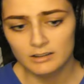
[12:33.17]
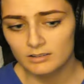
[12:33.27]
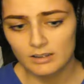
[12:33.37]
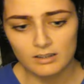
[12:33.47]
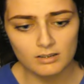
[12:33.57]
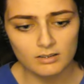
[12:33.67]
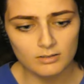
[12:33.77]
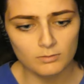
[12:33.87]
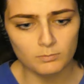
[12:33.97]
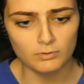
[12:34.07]
It's
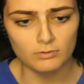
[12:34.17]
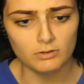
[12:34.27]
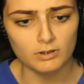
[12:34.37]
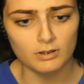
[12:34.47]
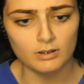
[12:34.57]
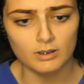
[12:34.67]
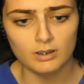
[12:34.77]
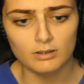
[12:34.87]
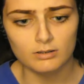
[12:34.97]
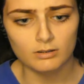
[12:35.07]
such bullshit that he
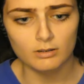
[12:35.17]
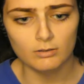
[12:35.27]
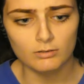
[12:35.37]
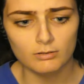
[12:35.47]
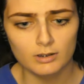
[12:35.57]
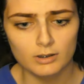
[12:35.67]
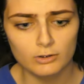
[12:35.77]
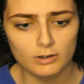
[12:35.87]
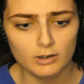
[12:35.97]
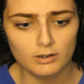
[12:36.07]
has to go through
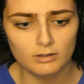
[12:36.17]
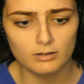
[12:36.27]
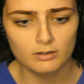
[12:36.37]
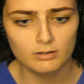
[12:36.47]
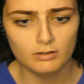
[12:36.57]
this shit.